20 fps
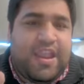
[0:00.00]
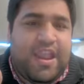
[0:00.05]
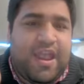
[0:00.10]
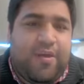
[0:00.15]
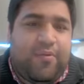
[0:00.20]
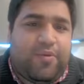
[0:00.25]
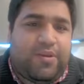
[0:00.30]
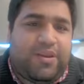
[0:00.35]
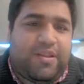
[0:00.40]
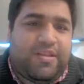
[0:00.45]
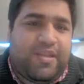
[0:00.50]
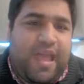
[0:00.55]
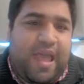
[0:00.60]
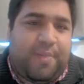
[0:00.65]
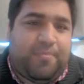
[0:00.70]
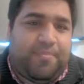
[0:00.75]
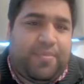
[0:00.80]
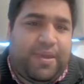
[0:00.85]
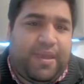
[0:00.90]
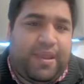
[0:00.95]
Now, what is
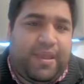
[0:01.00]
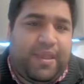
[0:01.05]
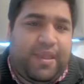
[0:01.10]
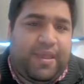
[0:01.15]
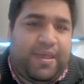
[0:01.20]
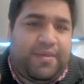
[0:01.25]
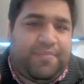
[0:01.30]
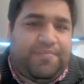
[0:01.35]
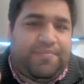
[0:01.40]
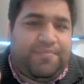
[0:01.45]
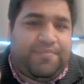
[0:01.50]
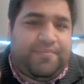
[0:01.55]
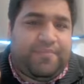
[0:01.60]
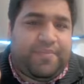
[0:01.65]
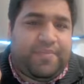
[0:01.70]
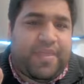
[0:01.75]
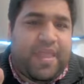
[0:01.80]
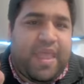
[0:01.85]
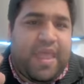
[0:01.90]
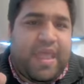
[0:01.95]
happening here?
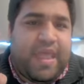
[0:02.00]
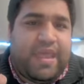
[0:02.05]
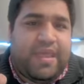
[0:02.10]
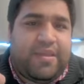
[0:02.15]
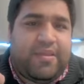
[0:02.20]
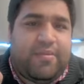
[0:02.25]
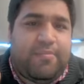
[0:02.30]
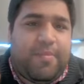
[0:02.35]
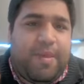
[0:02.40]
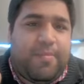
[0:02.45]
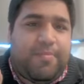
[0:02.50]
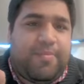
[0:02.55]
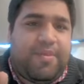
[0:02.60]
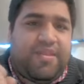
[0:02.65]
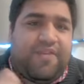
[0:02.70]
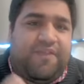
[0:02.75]
Remember